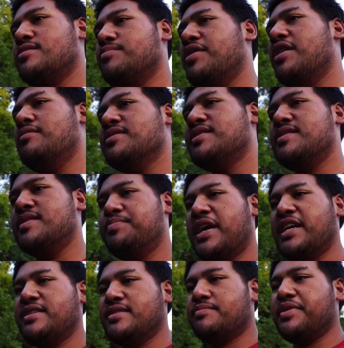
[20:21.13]
but it was
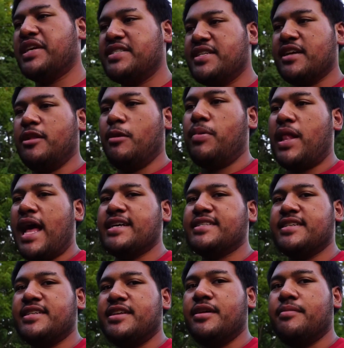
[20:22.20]
basically
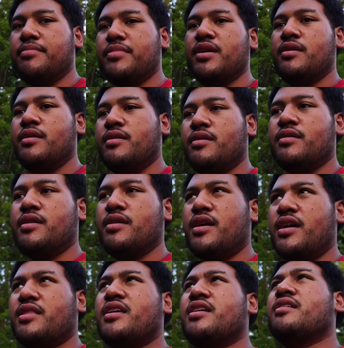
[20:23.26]
plasti dip,
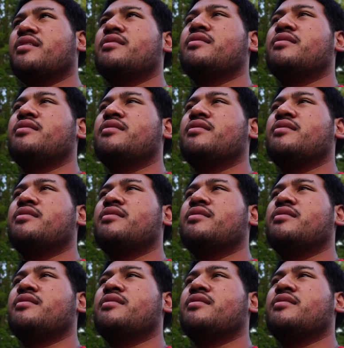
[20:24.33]
I think,